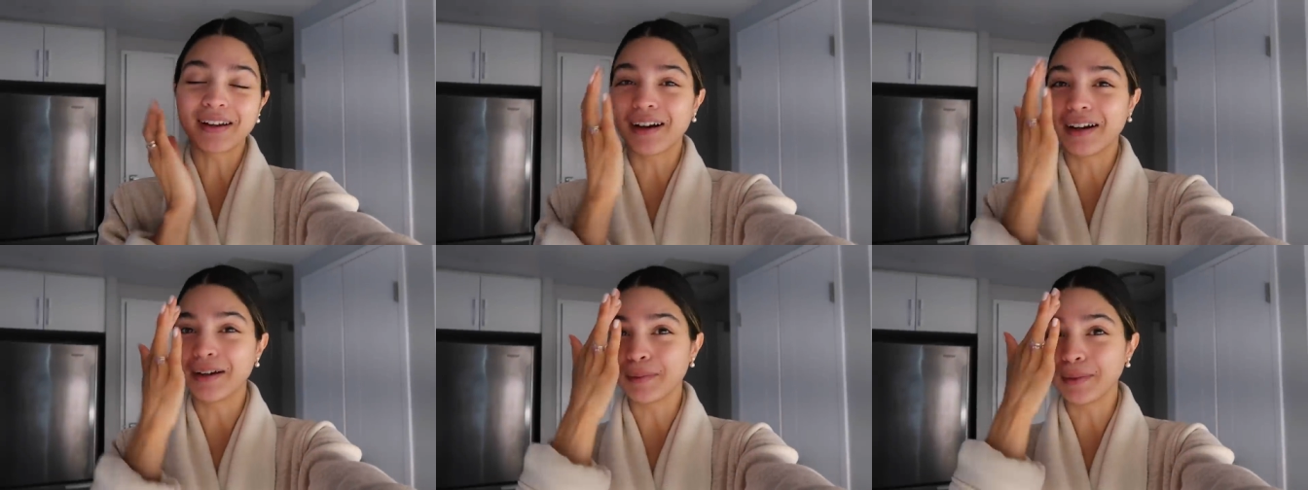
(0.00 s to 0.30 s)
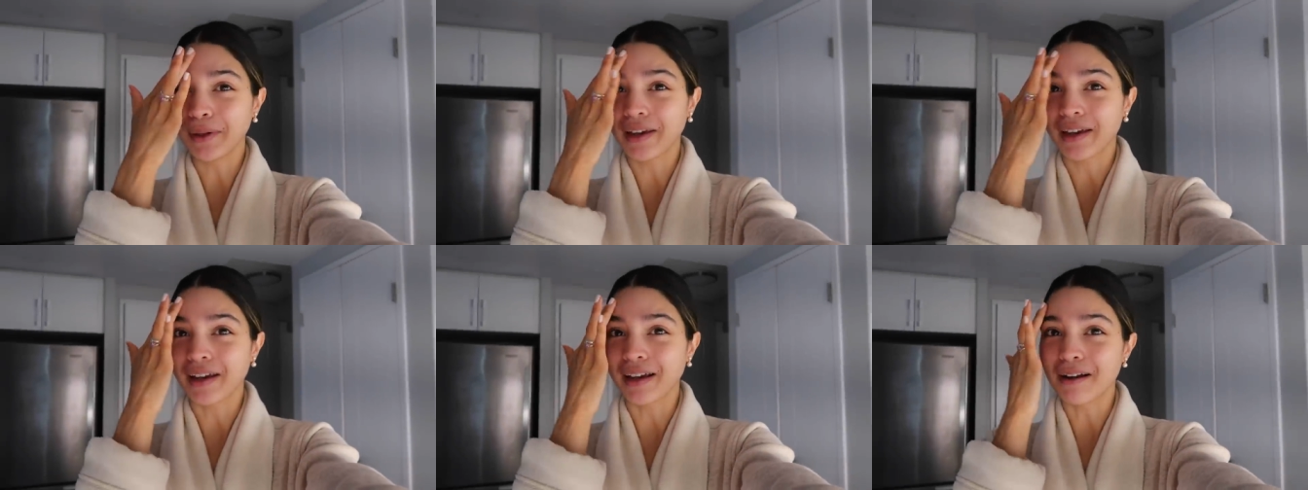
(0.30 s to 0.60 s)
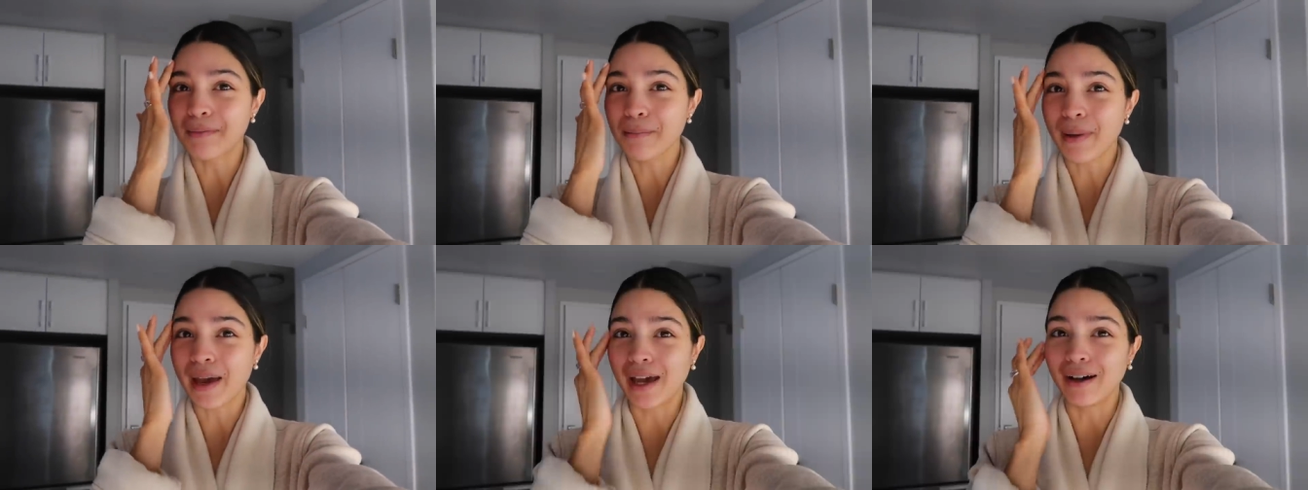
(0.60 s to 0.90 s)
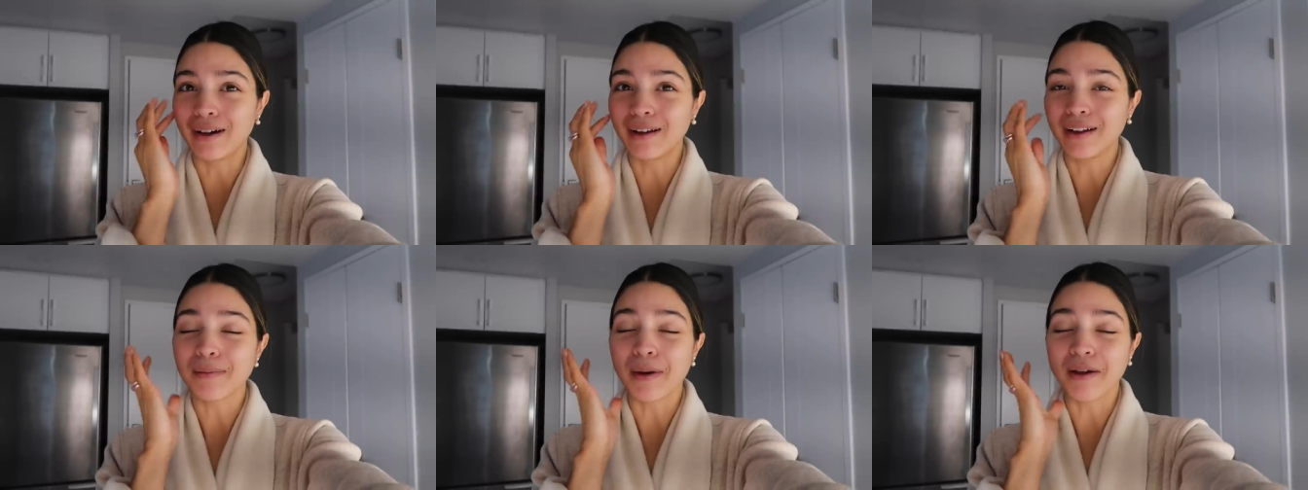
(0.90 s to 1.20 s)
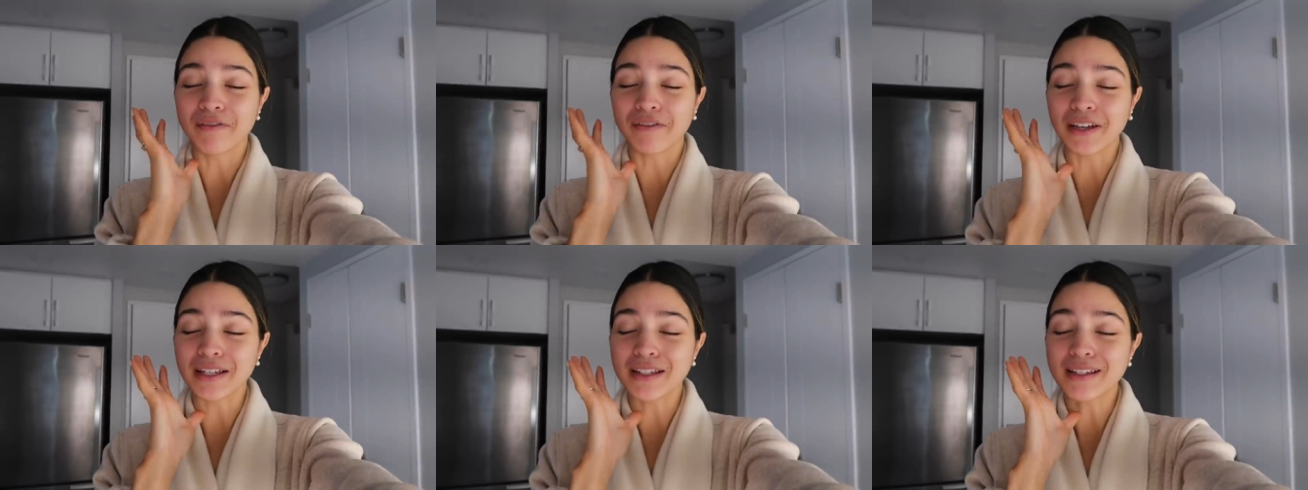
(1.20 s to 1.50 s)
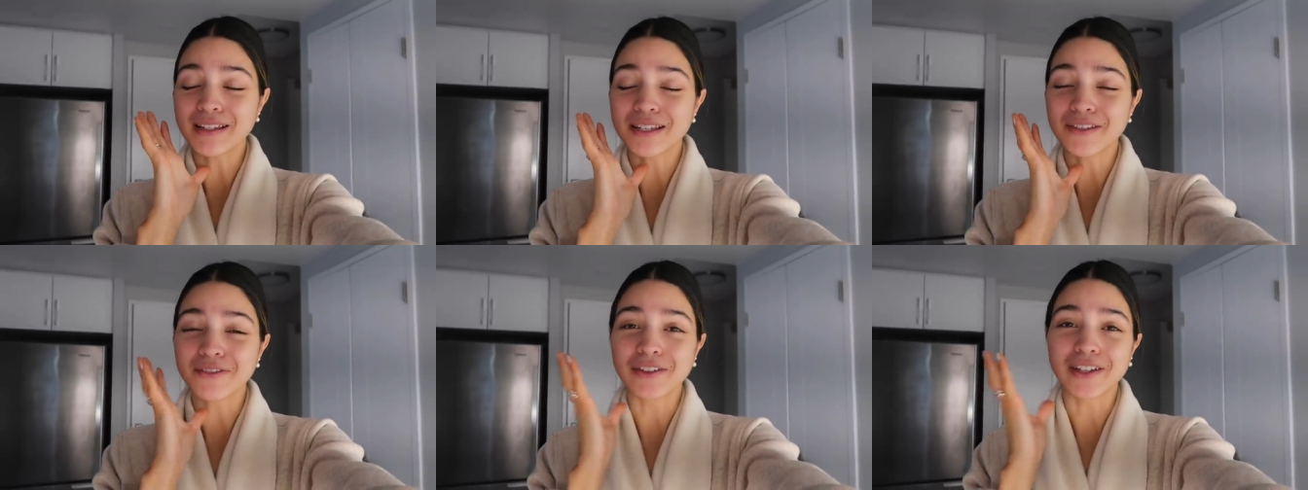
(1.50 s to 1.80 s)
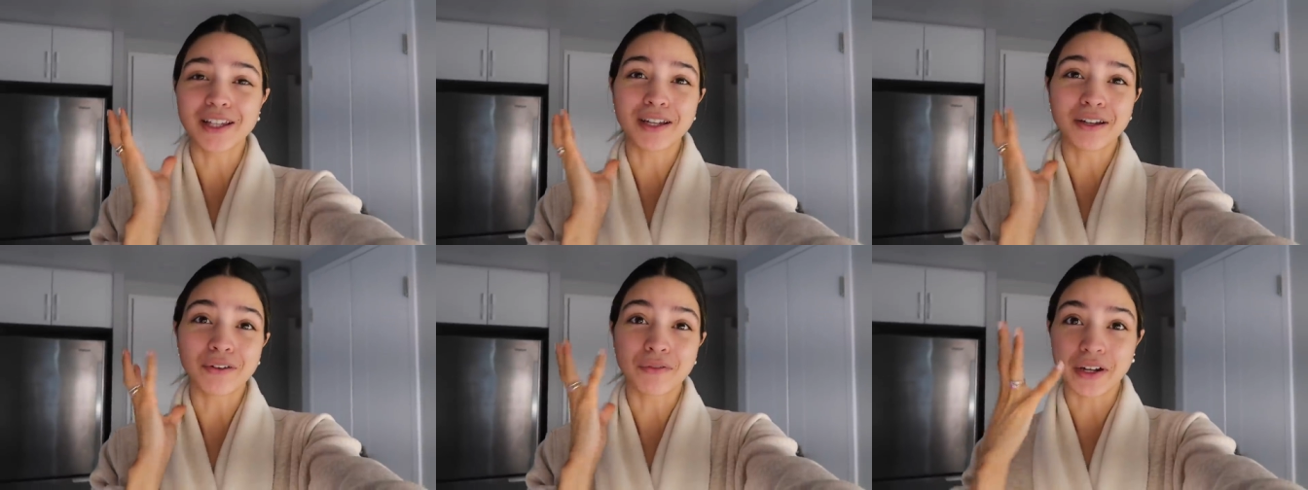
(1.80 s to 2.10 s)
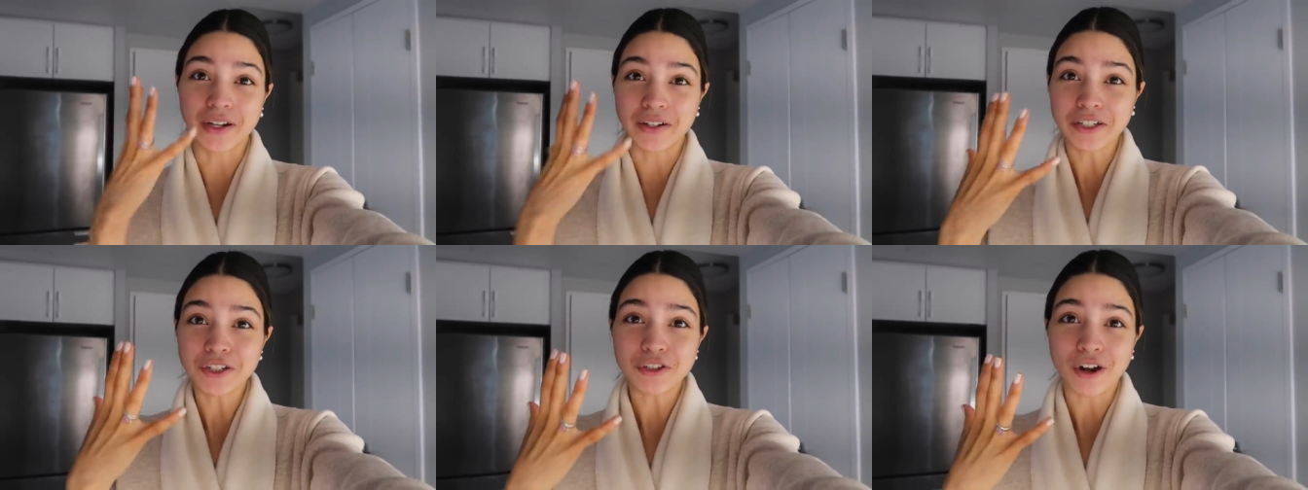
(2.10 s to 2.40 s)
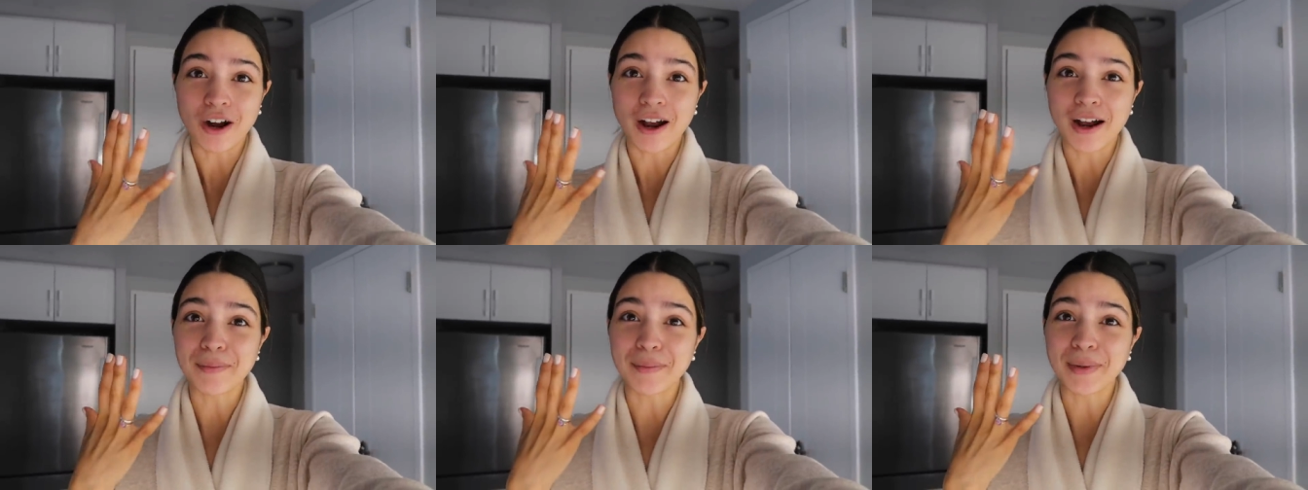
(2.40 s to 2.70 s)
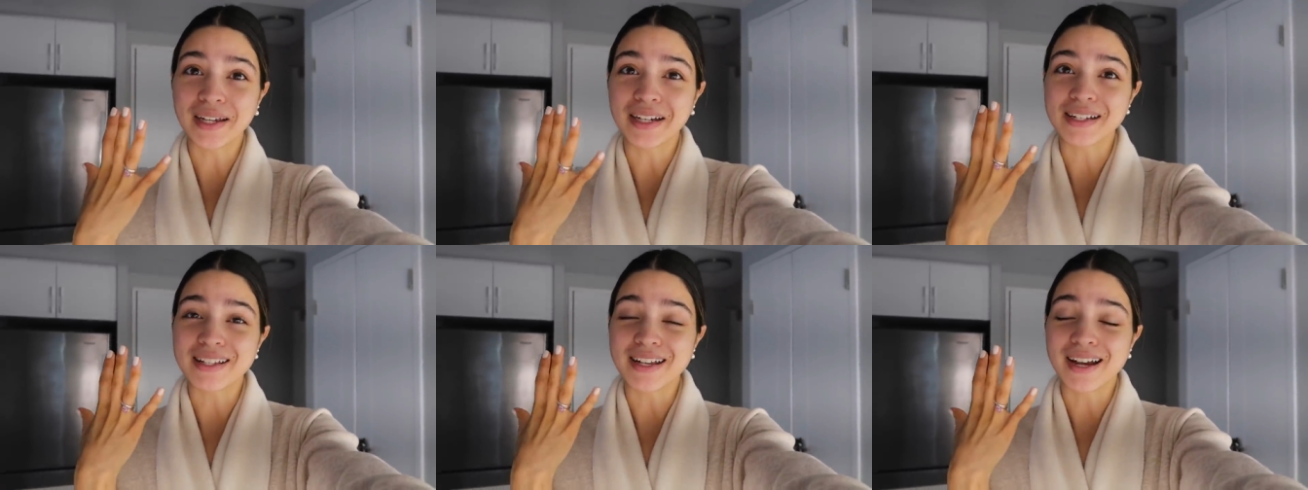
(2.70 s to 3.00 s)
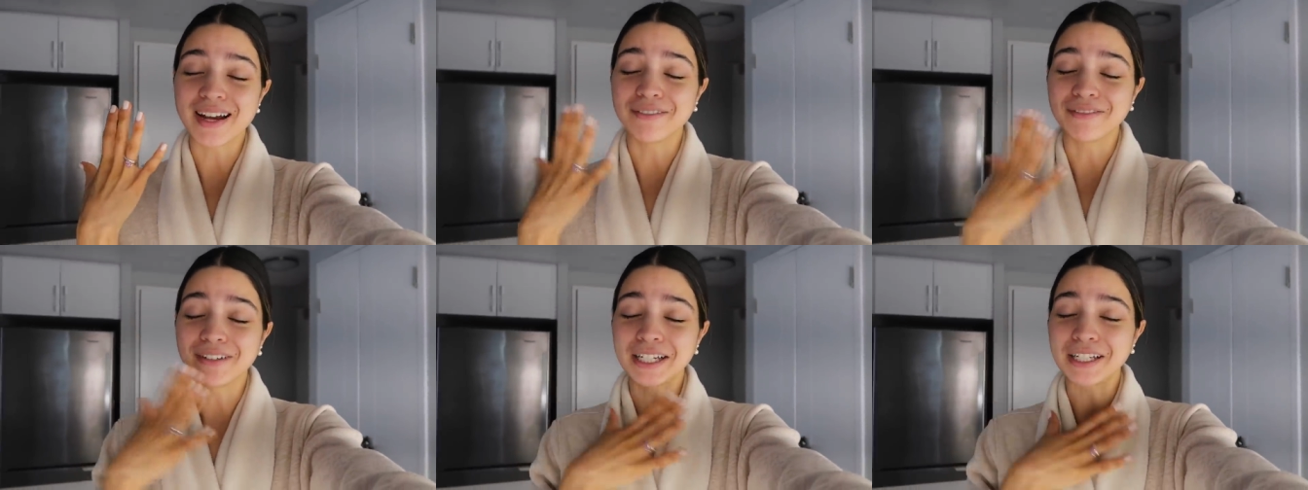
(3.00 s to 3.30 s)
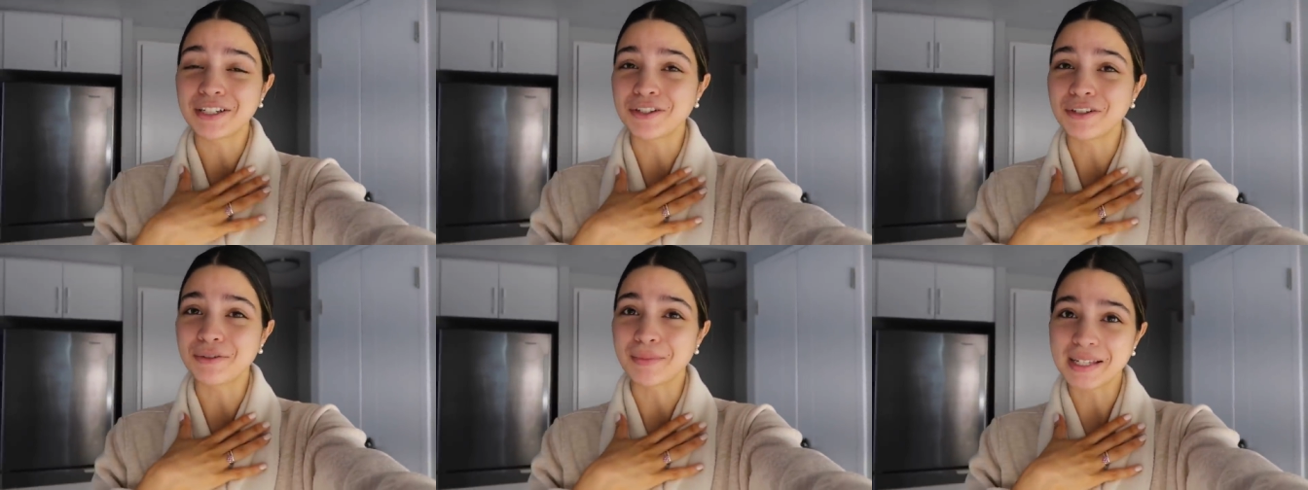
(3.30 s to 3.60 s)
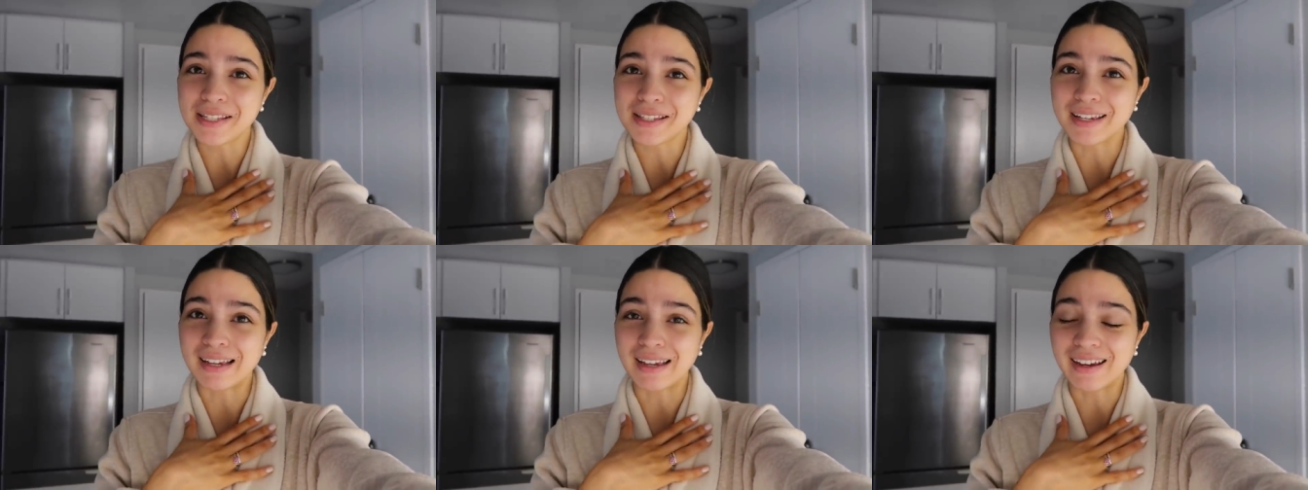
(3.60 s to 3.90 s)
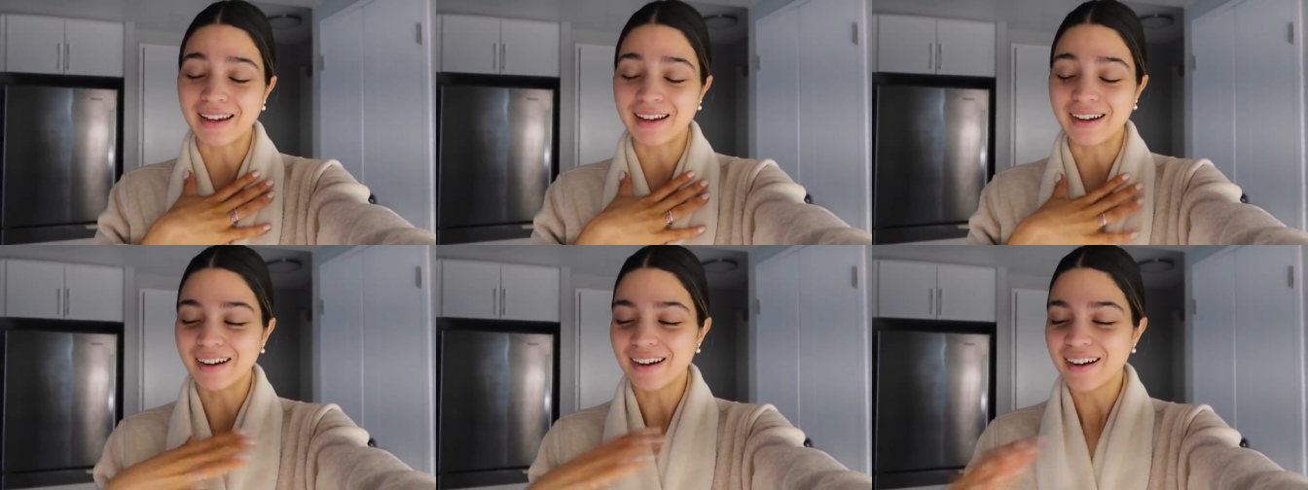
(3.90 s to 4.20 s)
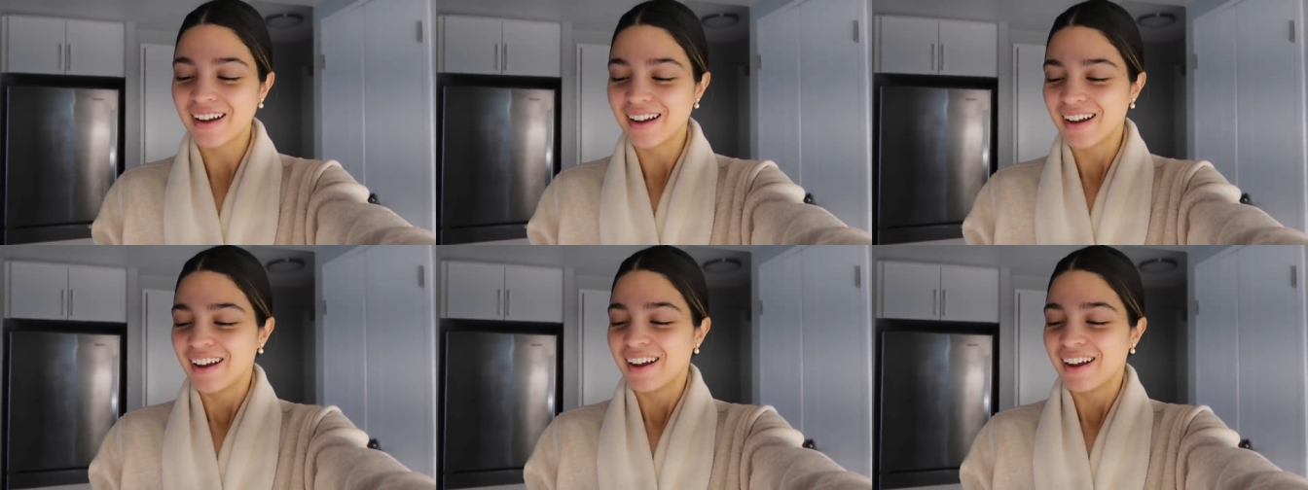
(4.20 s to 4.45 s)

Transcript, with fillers: I'm looking pale and my face is feeling very dry because I have yet to do my skincare.